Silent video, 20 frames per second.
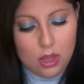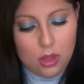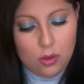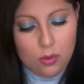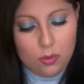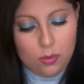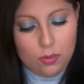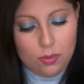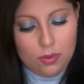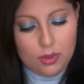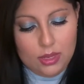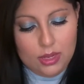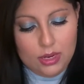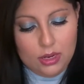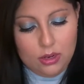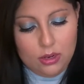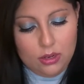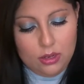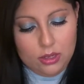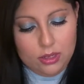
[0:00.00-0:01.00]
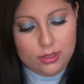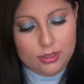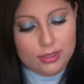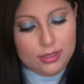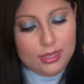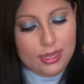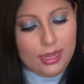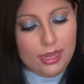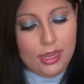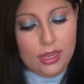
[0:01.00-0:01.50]
what it looks
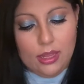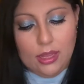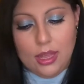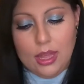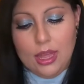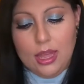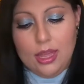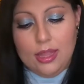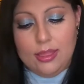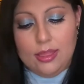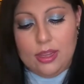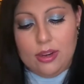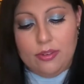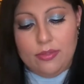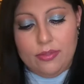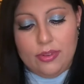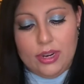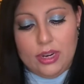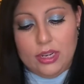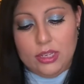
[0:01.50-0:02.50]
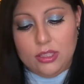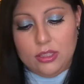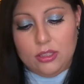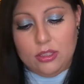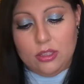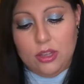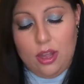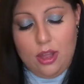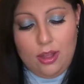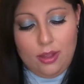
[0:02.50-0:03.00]
like. They're very
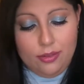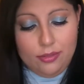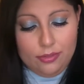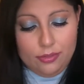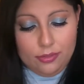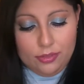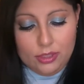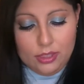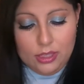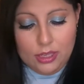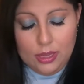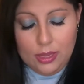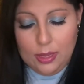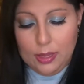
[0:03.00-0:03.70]
soft